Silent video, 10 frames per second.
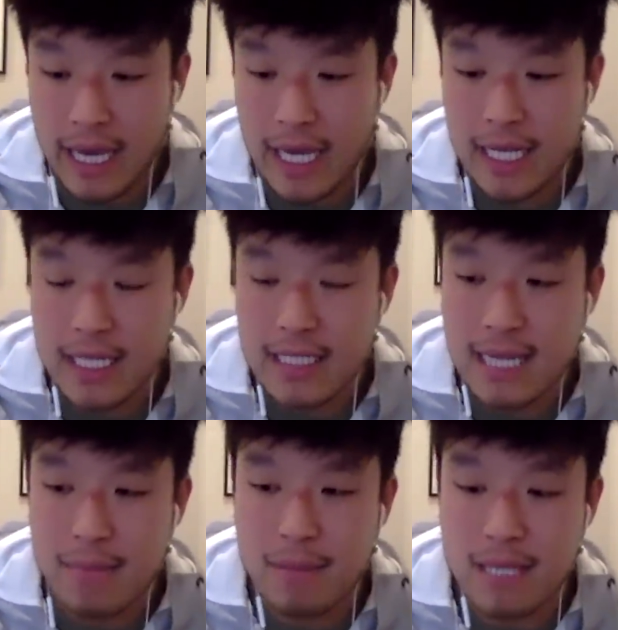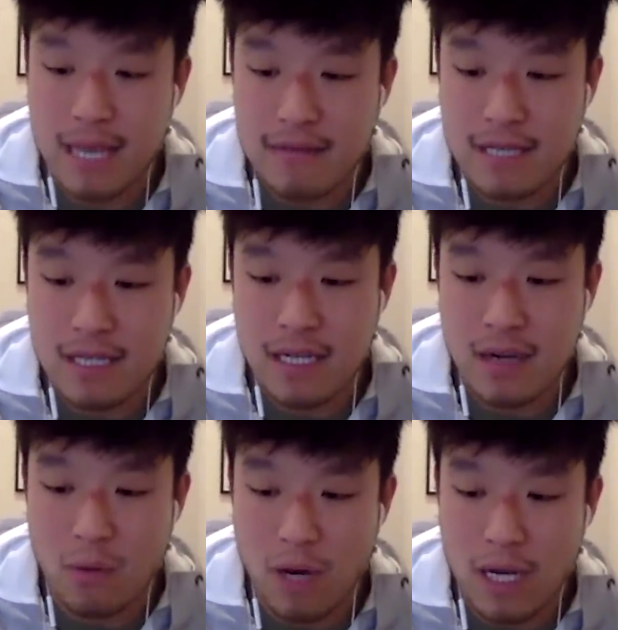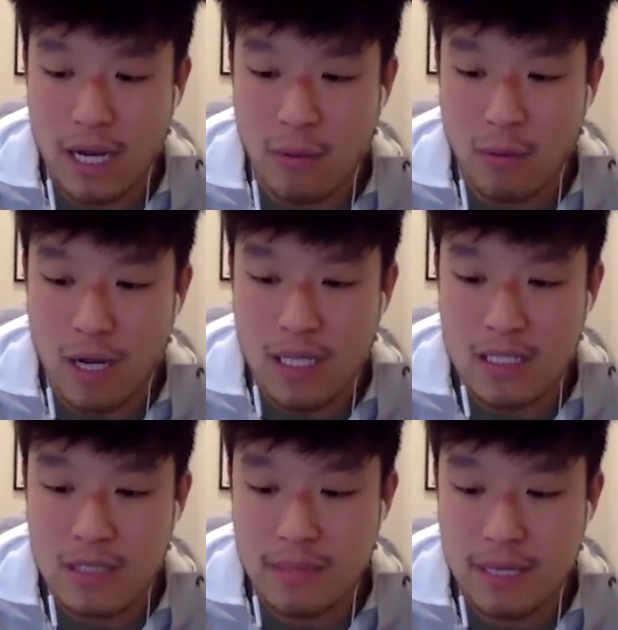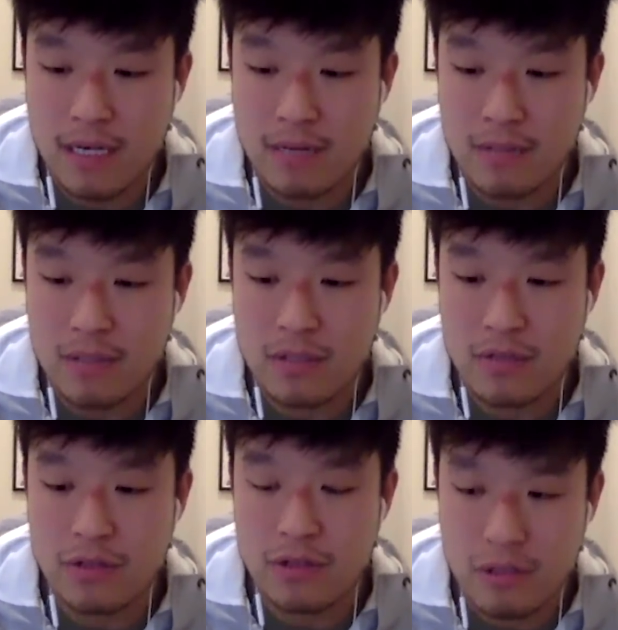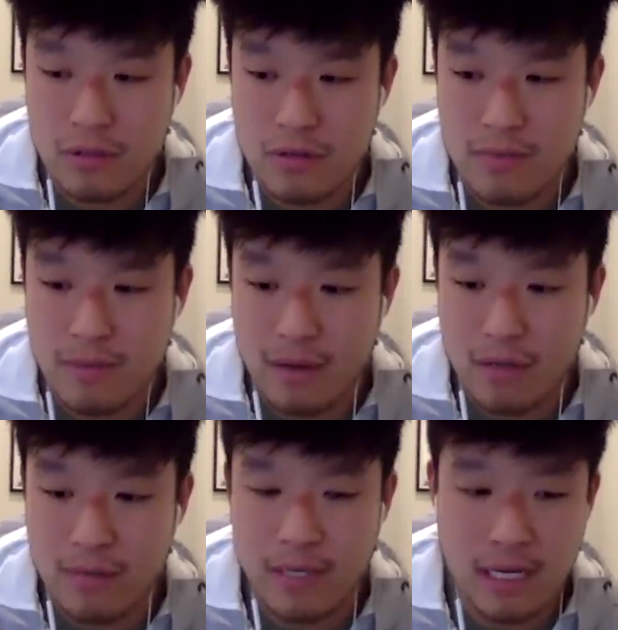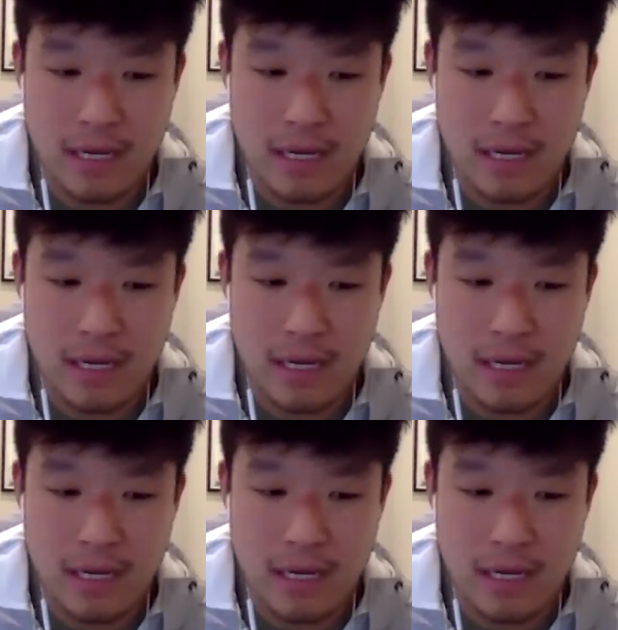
And the type of lifestyle that I want, I want to be able to shoot with my woman.